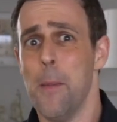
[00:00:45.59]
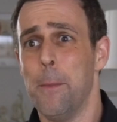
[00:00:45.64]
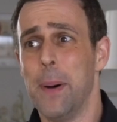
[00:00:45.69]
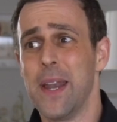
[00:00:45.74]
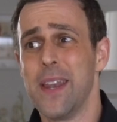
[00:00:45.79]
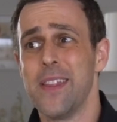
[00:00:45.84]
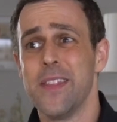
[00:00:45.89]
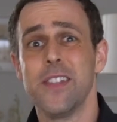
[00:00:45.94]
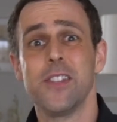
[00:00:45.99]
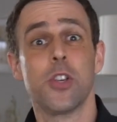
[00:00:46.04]

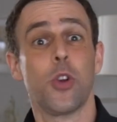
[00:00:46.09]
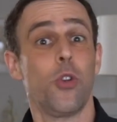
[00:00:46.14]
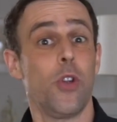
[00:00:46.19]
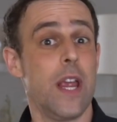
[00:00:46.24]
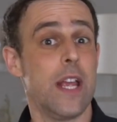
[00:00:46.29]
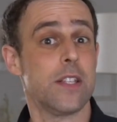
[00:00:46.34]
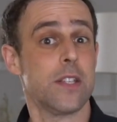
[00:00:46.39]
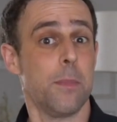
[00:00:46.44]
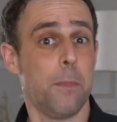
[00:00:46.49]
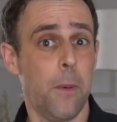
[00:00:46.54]
But this
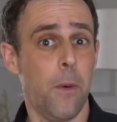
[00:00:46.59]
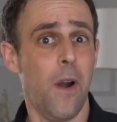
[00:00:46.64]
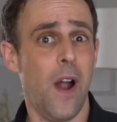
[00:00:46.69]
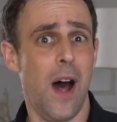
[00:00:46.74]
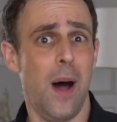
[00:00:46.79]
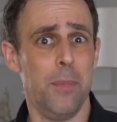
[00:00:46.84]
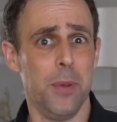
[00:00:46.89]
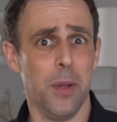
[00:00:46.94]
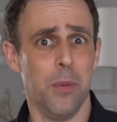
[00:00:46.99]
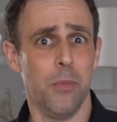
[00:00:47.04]
creates a
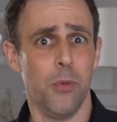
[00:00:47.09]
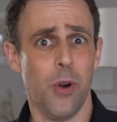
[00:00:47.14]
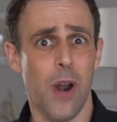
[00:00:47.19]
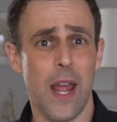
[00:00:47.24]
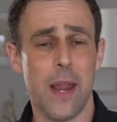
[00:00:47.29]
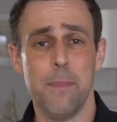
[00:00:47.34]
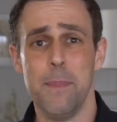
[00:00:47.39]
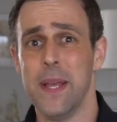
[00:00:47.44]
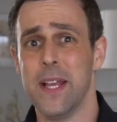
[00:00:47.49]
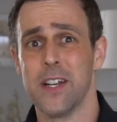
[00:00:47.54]
problem,
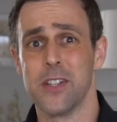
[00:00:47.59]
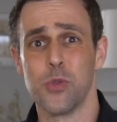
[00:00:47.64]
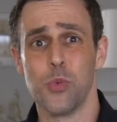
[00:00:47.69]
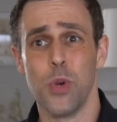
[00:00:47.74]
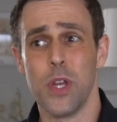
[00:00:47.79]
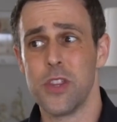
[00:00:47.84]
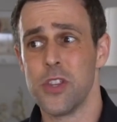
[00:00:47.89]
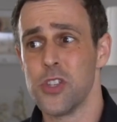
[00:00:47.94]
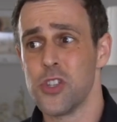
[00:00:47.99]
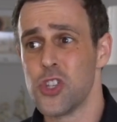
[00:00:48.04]
right? Because
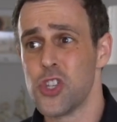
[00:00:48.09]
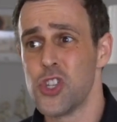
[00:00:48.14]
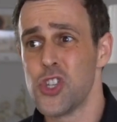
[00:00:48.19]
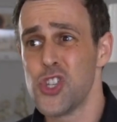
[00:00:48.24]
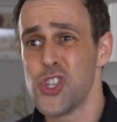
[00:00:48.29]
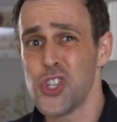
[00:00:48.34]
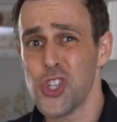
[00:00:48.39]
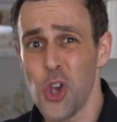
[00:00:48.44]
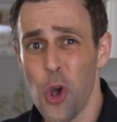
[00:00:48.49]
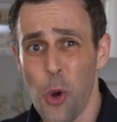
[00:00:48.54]
with
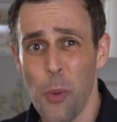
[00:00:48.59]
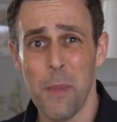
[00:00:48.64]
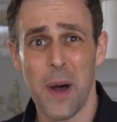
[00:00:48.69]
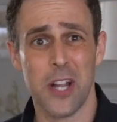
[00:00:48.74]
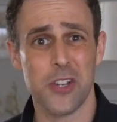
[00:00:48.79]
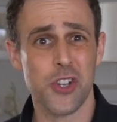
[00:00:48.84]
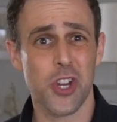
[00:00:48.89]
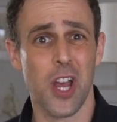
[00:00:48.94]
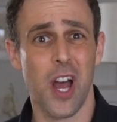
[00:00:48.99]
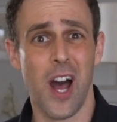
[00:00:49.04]
so
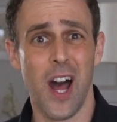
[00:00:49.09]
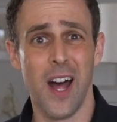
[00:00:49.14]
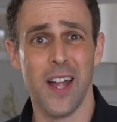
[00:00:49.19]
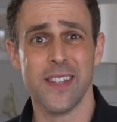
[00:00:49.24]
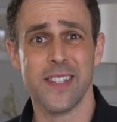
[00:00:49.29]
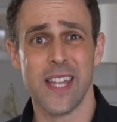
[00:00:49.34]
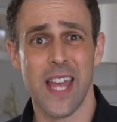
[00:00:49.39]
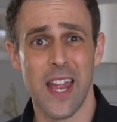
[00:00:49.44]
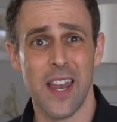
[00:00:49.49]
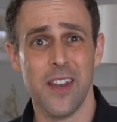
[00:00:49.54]
much
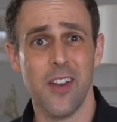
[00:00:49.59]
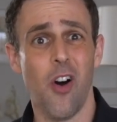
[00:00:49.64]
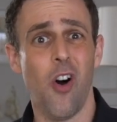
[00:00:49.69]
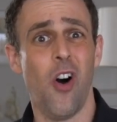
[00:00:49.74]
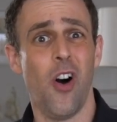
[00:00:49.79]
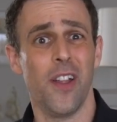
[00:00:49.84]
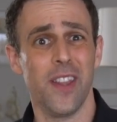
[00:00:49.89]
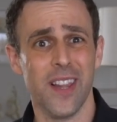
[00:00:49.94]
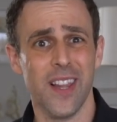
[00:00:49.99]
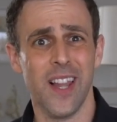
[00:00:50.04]
content
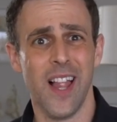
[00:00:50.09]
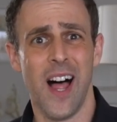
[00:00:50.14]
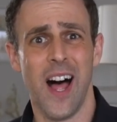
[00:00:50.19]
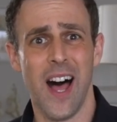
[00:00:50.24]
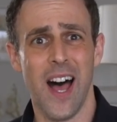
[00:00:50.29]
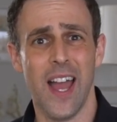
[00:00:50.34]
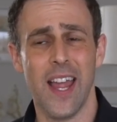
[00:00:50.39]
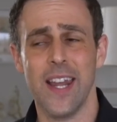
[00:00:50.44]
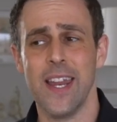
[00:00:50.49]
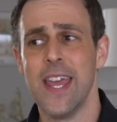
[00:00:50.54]

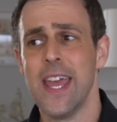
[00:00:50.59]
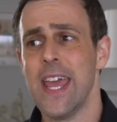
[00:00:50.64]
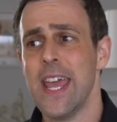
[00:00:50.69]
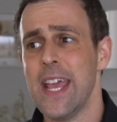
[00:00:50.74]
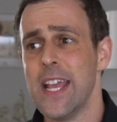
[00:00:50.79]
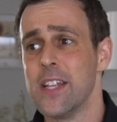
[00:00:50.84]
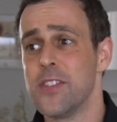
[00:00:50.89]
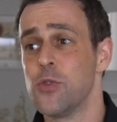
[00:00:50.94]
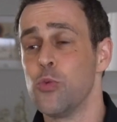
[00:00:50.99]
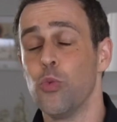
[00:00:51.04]
online,
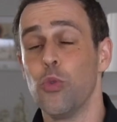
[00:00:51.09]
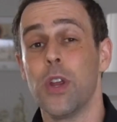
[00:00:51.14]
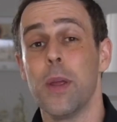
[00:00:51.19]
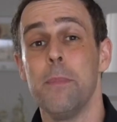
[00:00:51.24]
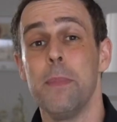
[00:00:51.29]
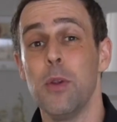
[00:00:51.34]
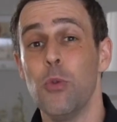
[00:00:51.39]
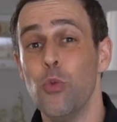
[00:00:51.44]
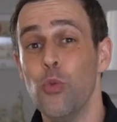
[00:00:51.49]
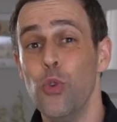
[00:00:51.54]
it
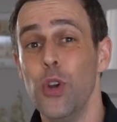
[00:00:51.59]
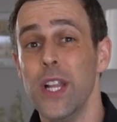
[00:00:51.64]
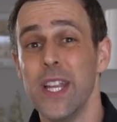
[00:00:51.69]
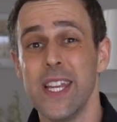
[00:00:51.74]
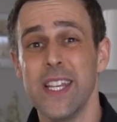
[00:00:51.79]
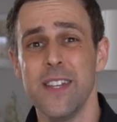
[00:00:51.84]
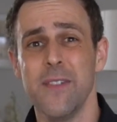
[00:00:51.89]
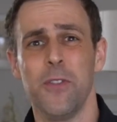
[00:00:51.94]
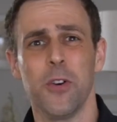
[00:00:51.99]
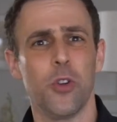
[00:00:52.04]
can be
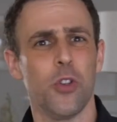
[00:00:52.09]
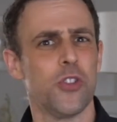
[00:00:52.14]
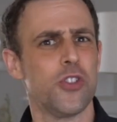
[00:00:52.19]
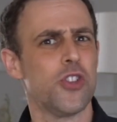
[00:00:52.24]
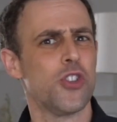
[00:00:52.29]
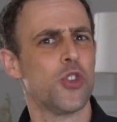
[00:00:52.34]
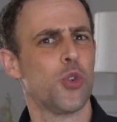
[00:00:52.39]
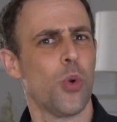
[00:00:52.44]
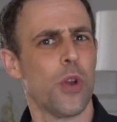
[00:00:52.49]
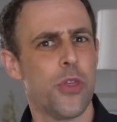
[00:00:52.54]
really difficult
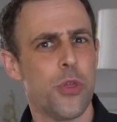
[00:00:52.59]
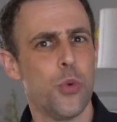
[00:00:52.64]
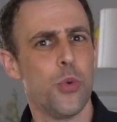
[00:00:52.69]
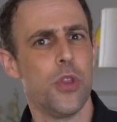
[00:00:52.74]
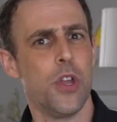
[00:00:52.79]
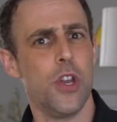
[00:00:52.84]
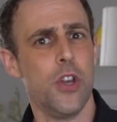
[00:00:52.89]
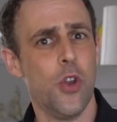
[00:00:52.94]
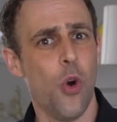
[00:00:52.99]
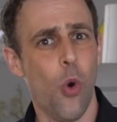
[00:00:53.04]
to sort
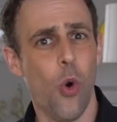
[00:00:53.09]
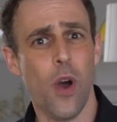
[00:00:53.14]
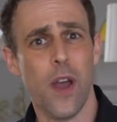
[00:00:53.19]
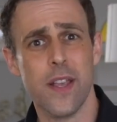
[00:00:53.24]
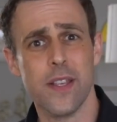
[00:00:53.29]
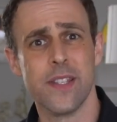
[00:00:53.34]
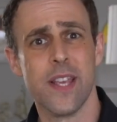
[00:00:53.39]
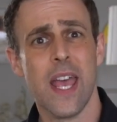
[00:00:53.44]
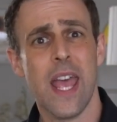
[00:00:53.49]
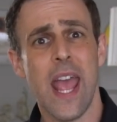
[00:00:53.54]
through the
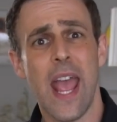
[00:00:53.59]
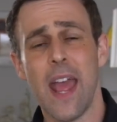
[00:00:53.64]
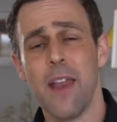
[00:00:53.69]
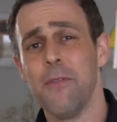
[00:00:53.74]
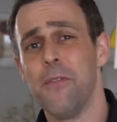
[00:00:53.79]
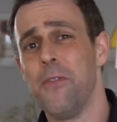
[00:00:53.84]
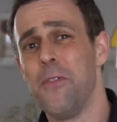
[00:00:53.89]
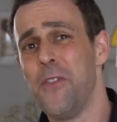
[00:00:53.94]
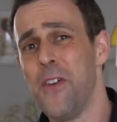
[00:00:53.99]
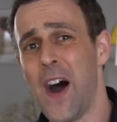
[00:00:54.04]
noise
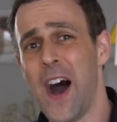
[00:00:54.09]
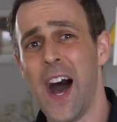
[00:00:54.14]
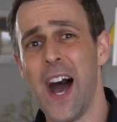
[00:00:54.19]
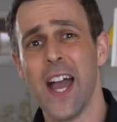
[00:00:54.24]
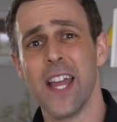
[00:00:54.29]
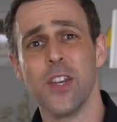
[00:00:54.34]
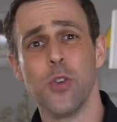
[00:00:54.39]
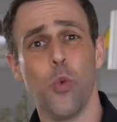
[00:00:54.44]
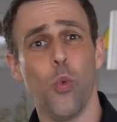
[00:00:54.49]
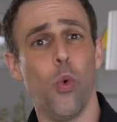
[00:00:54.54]
and
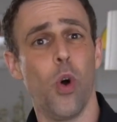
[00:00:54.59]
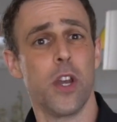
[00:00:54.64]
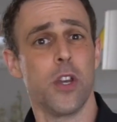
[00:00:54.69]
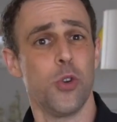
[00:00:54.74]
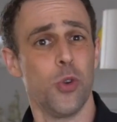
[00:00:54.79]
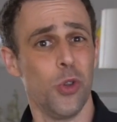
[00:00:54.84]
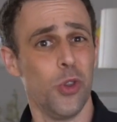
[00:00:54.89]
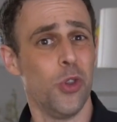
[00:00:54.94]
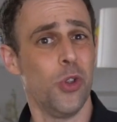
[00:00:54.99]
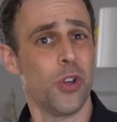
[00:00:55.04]
find
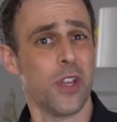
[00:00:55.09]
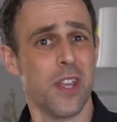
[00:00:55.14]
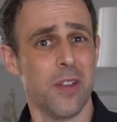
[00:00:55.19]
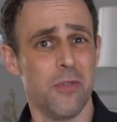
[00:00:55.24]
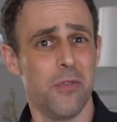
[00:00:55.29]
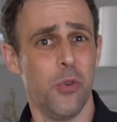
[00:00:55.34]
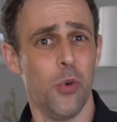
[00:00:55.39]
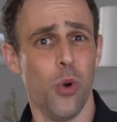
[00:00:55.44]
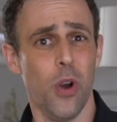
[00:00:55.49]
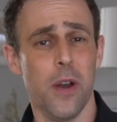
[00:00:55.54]
what you're
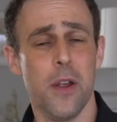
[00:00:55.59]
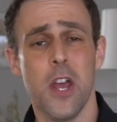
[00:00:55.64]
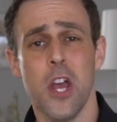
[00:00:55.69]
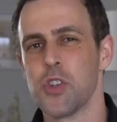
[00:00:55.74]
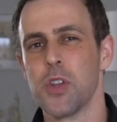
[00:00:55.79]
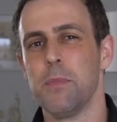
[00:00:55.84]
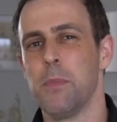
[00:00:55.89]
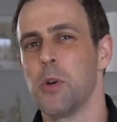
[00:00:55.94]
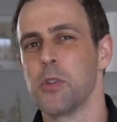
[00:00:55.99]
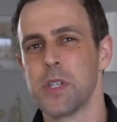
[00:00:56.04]
looking for.
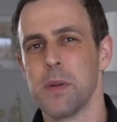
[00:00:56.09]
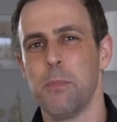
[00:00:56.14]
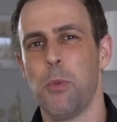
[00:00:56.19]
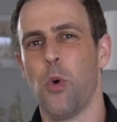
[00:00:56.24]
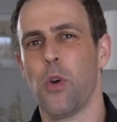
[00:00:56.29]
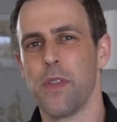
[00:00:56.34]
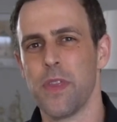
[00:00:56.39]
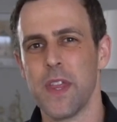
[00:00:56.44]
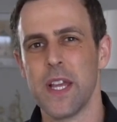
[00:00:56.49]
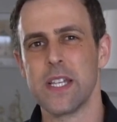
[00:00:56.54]
So the most
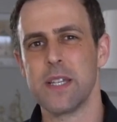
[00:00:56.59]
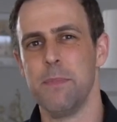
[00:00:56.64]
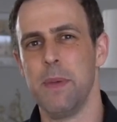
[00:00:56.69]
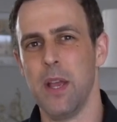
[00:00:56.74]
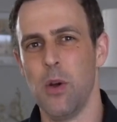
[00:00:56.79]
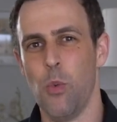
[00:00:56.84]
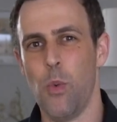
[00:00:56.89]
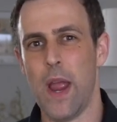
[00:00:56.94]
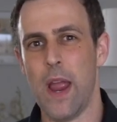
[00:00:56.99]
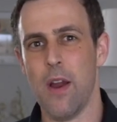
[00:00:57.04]
important thing to
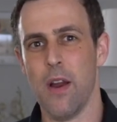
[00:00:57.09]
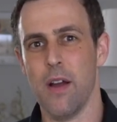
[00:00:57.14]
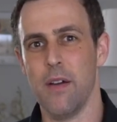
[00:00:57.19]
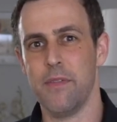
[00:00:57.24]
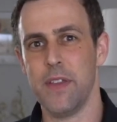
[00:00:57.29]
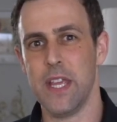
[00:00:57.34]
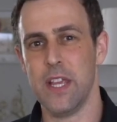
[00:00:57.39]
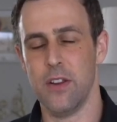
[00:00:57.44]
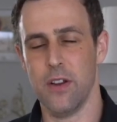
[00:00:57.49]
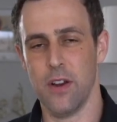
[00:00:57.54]
be aware
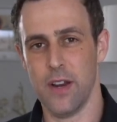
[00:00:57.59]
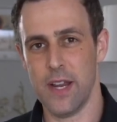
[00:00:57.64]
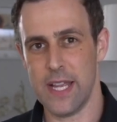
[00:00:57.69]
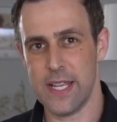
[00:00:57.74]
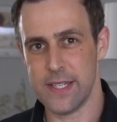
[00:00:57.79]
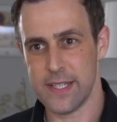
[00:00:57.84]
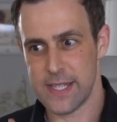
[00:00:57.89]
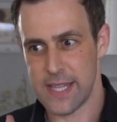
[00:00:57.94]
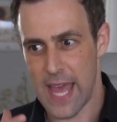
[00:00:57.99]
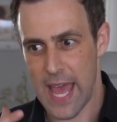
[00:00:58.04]
of here
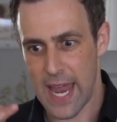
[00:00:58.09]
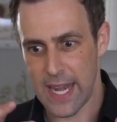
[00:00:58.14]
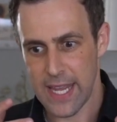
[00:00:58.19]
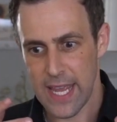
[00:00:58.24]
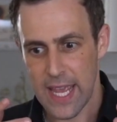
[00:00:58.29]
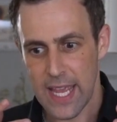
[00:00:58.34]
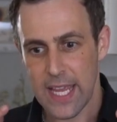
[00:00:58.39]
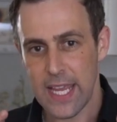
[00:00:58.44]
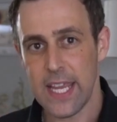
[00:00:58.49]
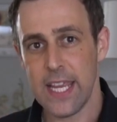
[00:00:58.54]
is that
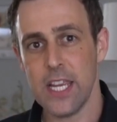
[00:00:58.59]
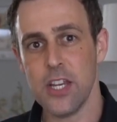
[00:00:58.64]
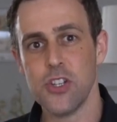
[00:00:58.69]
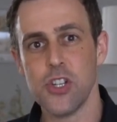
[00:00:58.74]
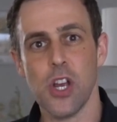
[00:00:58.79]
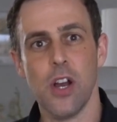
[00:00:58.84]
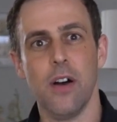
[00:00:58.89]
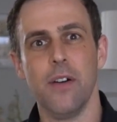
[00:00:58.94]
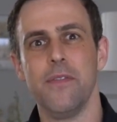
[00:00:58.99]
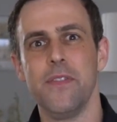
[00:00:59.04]

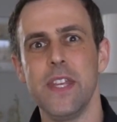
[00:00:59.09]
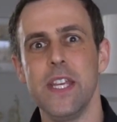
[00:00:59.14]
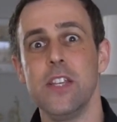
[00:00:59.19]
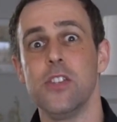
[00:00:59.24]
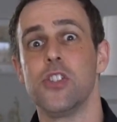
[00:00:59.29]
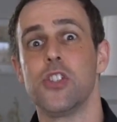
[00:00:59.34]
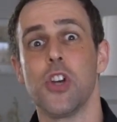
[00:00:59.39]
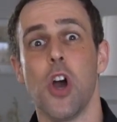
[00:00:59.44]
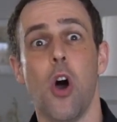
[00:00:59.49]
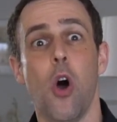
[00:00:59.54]
each of
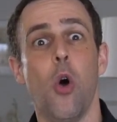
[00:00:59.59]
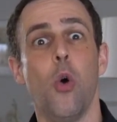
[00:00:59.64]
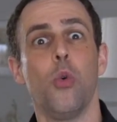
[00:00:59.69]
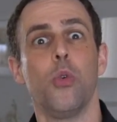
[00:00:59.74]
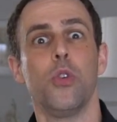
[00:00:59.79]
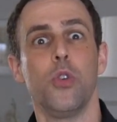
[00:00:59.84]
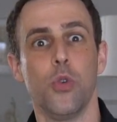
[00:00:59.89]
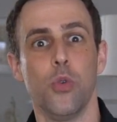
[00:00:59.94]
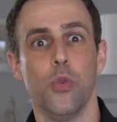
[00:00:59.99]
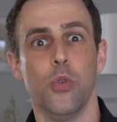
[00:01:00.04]
these
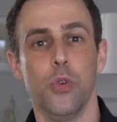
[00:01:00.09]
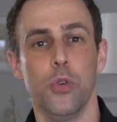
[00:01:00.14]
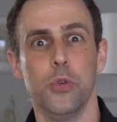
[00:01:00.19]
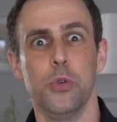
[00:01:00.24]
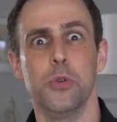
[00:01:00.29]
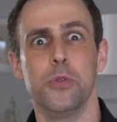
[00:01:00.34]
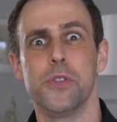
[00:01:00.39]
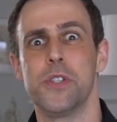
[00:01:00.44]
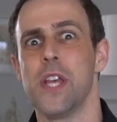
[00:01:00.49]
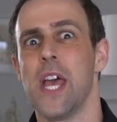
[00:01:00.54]
tone
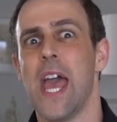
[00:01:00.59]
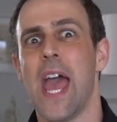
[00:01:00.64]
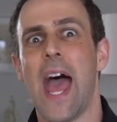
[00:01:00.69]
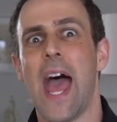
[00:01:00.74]
gurus